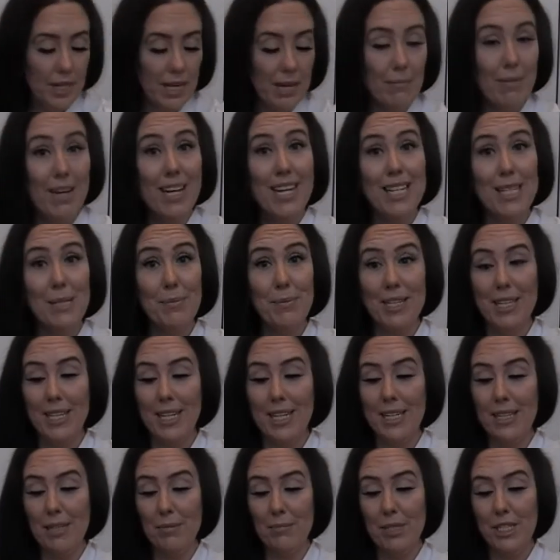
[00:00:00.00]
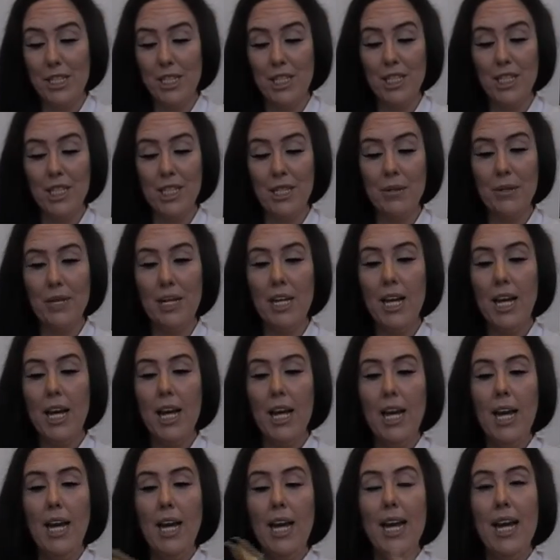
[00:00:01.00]
And my husband liked them too.
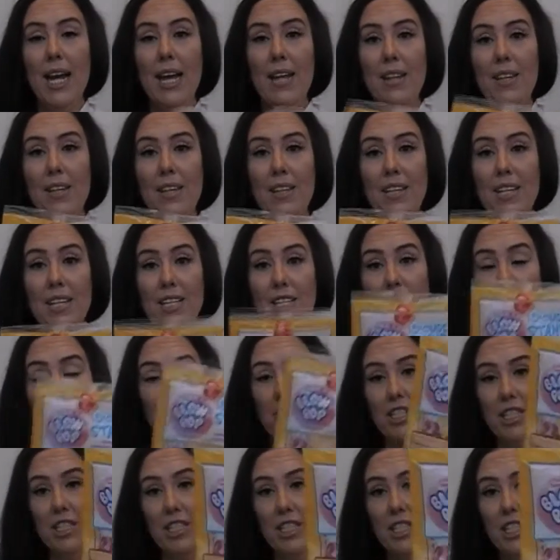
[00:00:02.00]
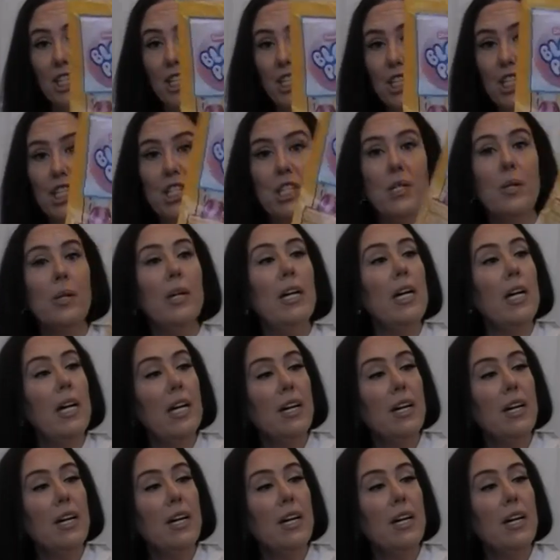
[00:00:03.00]
And then these are good too.